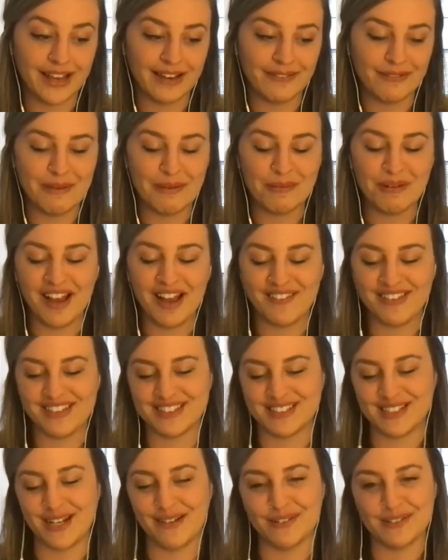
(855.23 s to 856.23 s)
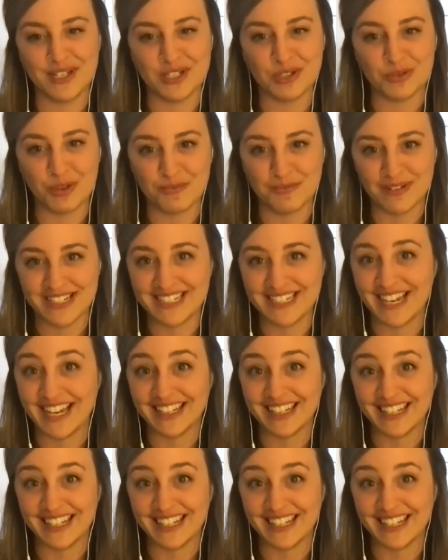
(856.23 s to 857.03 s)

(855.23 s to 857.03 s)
I remember having this conversation with my dad.